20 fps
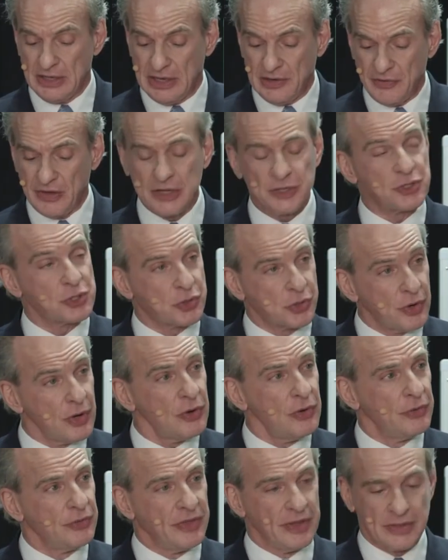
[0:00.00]
if it is
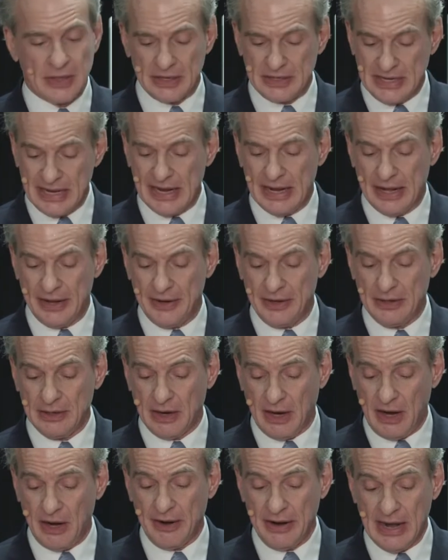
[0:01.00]
true that the dead
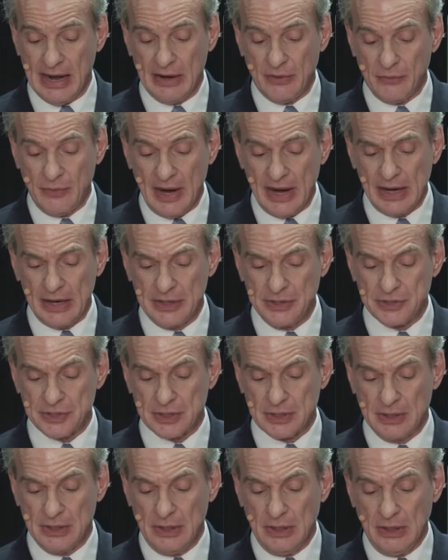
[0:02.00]
are not
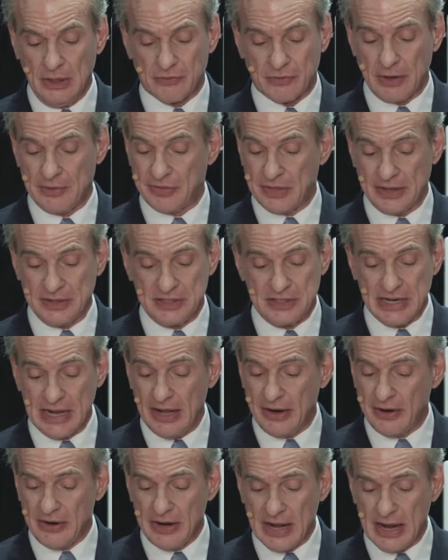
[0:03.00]
raised. For if the
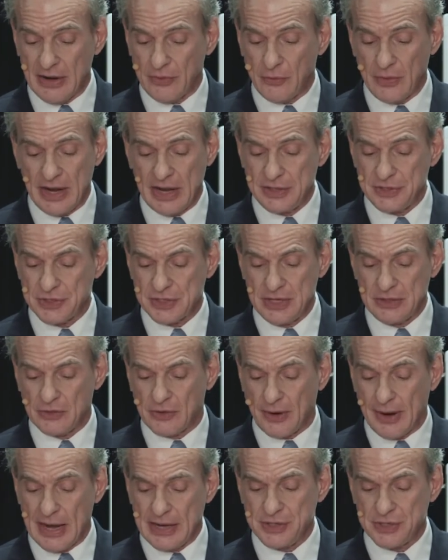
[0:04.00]
dead are not raised, then
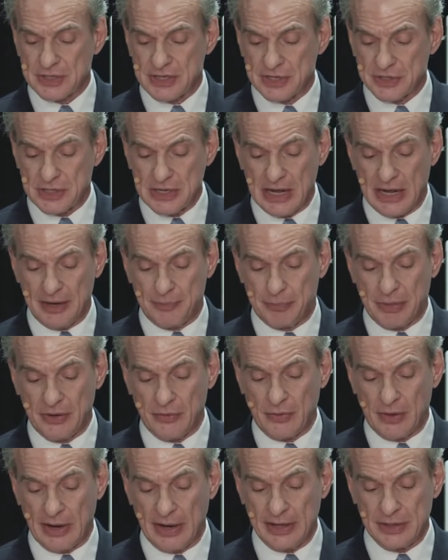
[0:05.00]
Christ has not
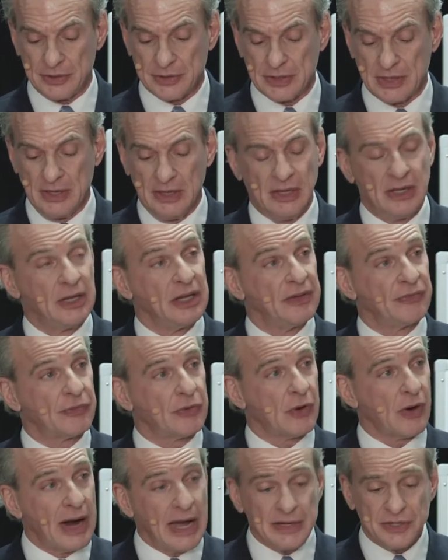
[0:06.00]
been raised. If
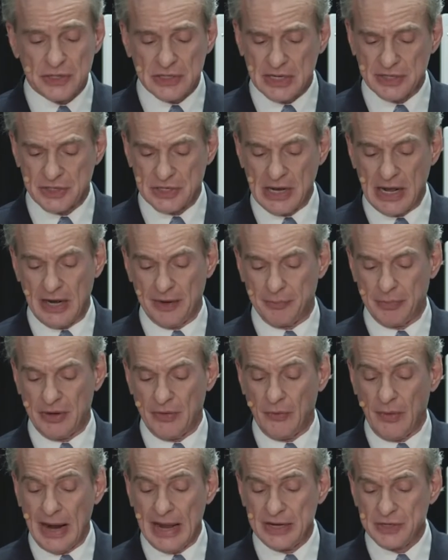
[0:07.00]
Christ has not
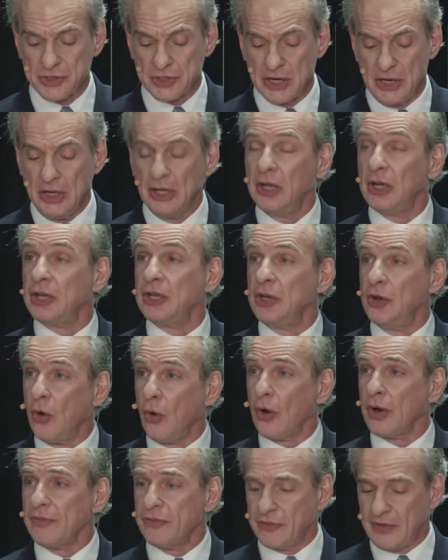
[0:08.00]
been raised,
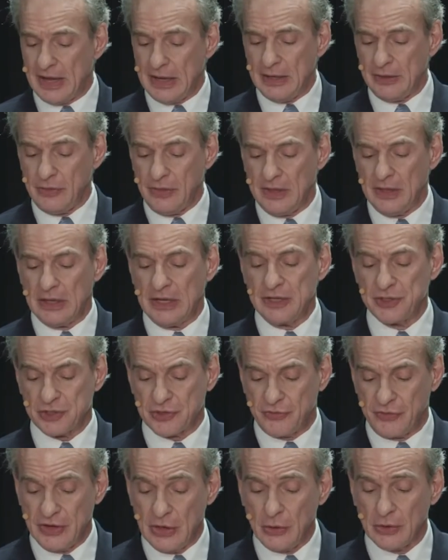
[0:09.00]
your faith is
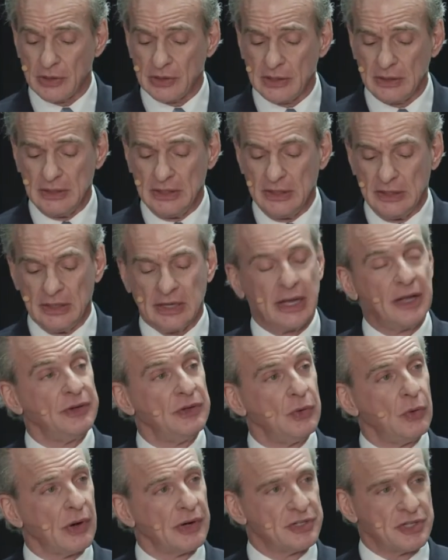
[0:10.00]
futile and
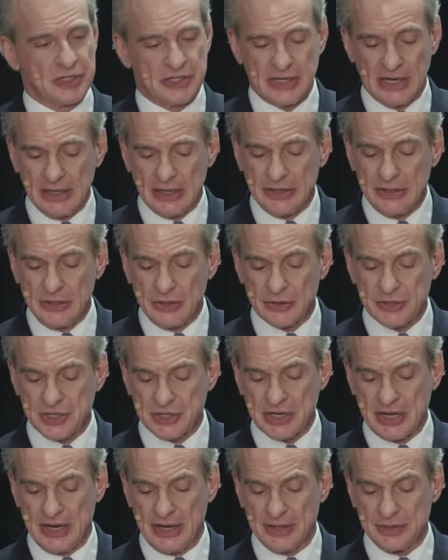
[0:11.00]
you are still in your
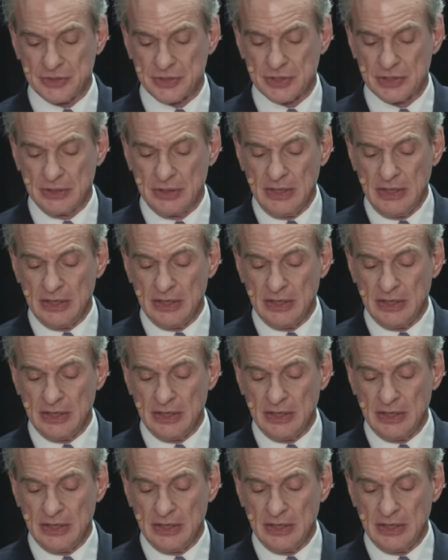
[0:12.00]
sins.